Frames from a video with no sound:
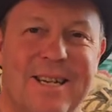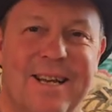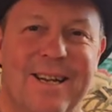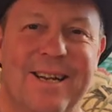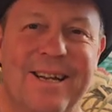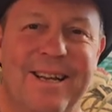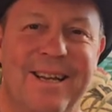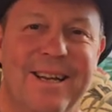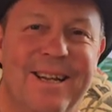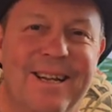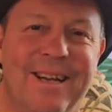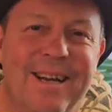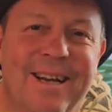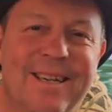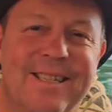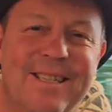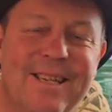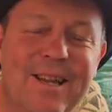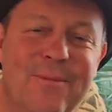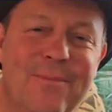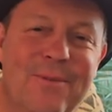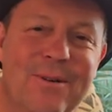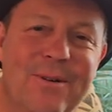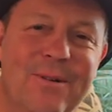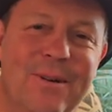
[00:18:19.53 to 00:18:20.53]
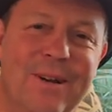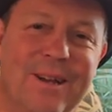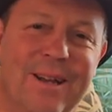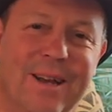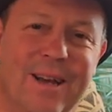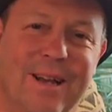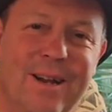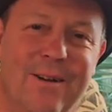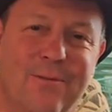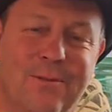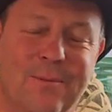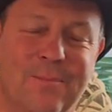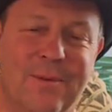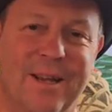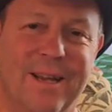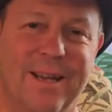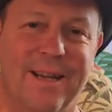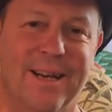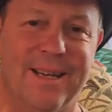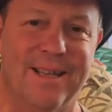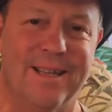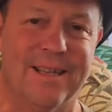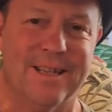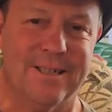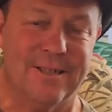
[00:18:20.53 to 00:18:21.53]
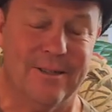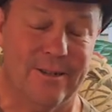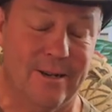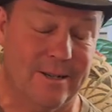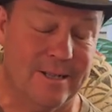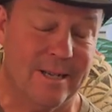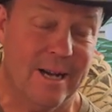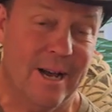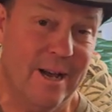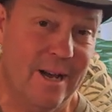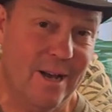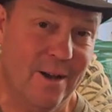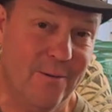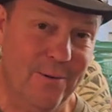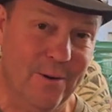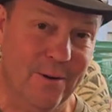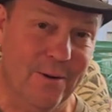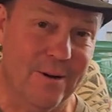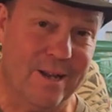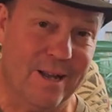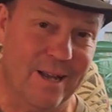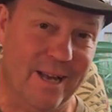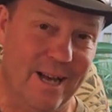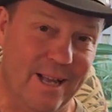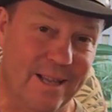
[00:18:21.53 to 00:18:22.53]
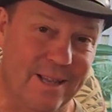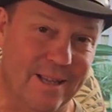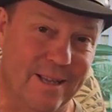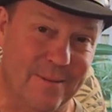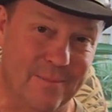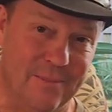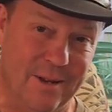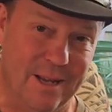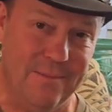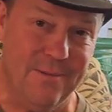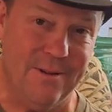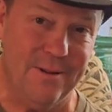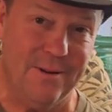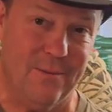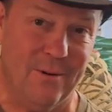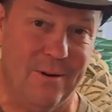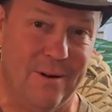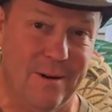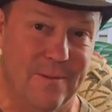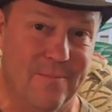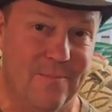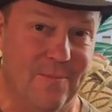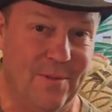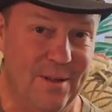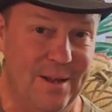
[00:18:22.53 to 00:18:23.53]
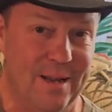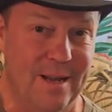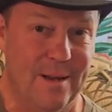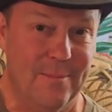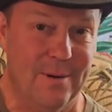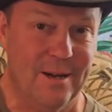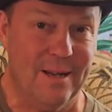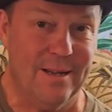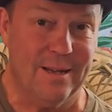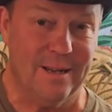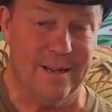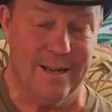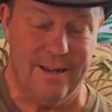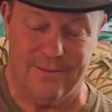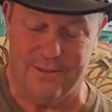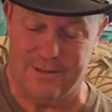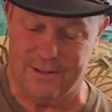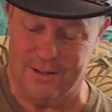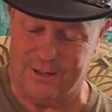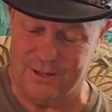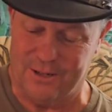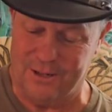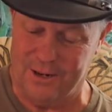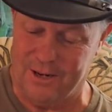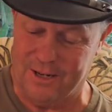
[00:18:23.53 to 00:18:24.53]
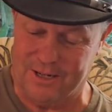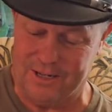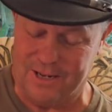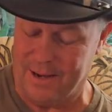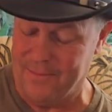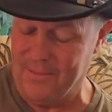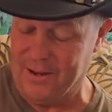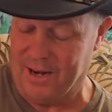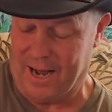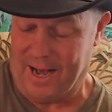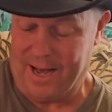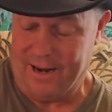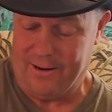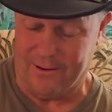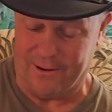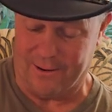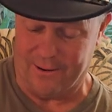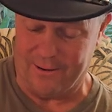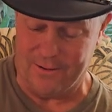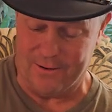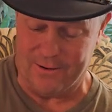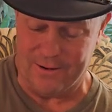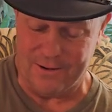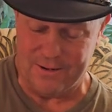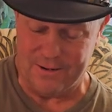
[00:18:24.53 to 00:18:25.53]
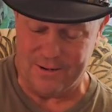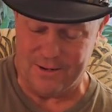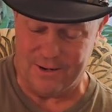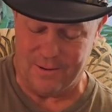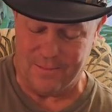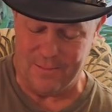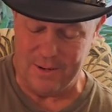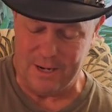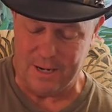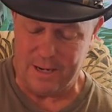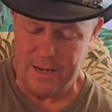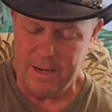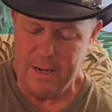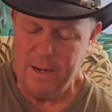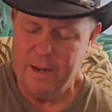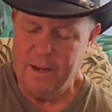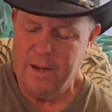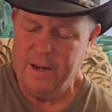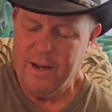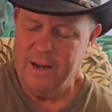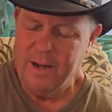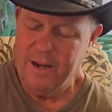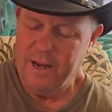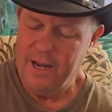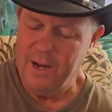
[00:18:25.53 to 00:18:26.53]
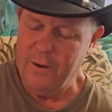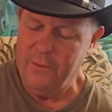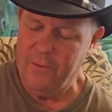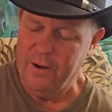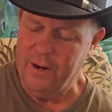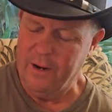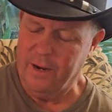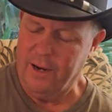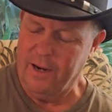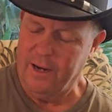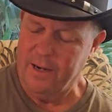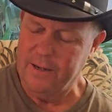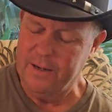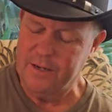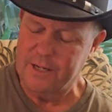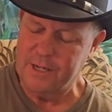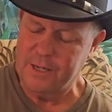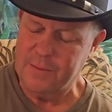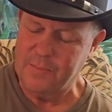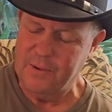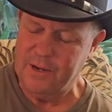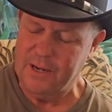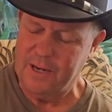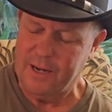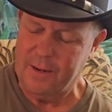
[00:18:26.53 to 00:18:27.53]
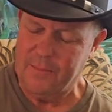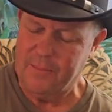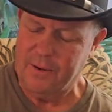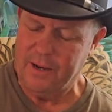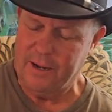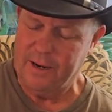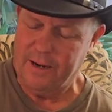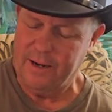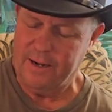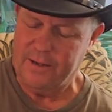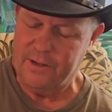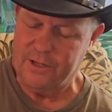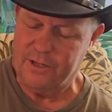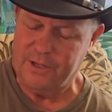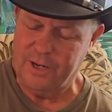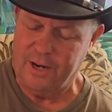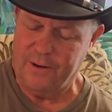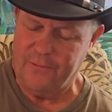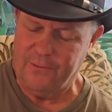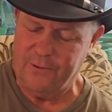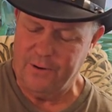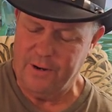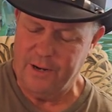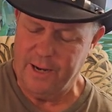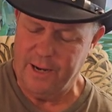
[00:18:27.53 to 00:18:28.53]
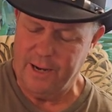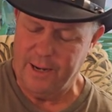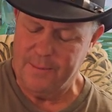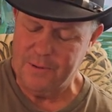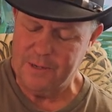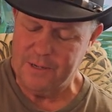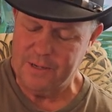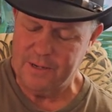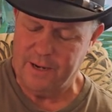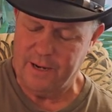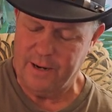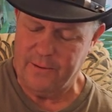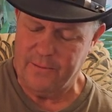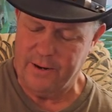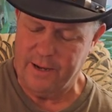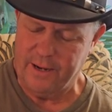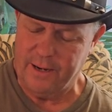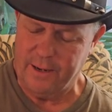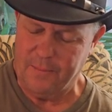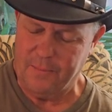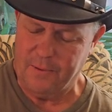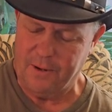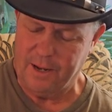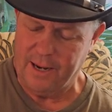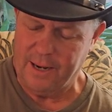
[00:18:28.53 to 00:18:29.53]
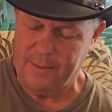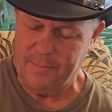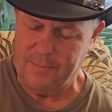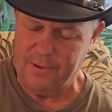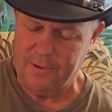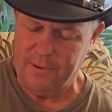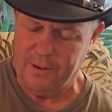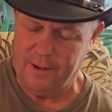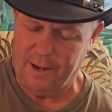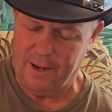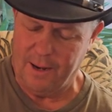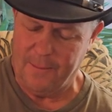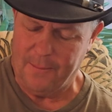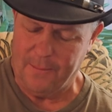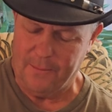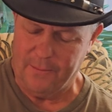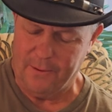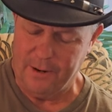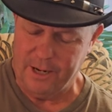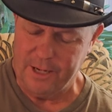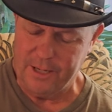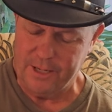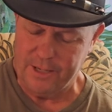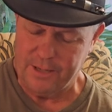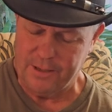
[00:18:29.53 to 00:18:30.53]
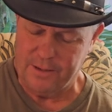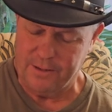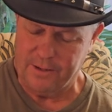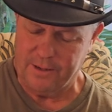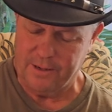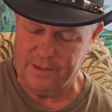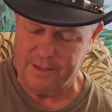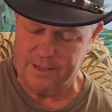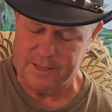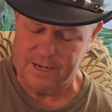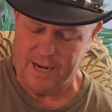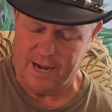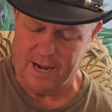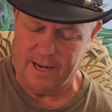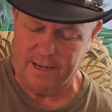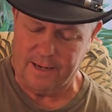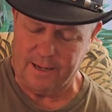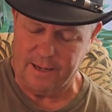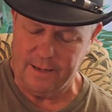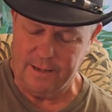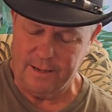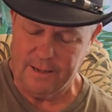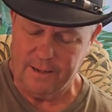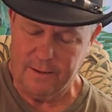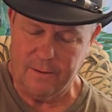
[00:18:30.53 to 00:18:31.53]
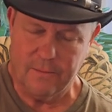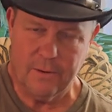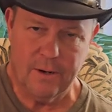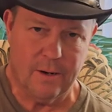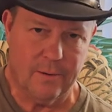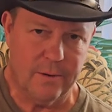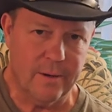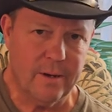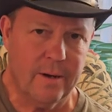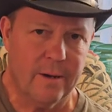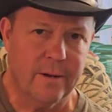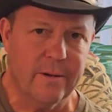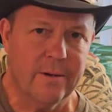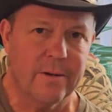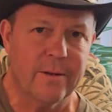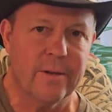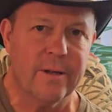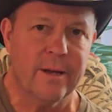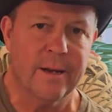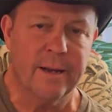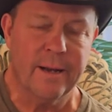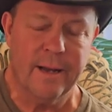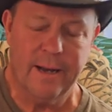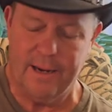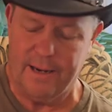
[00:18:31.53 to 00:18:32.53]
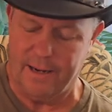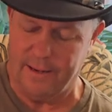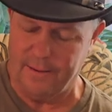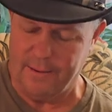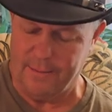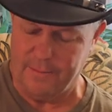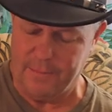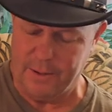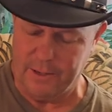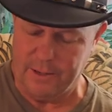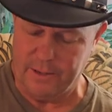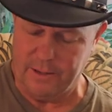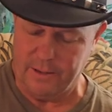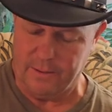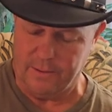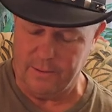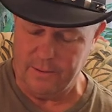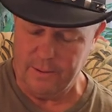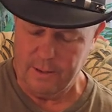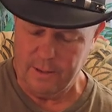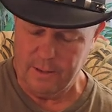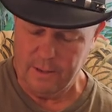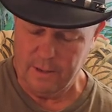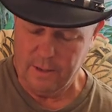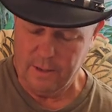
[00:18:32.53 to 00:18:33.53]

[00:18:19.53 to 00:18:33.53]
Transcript: going to get excommunicated from the Catholic Church. If you're a Catholic, maybe you want to think about leaving the church. I mean, I don't know. You tell me. He went on to speak about how Jeffrey Epstein ran a blackmail operation on his island. Well, we all know that now. I mean, you know.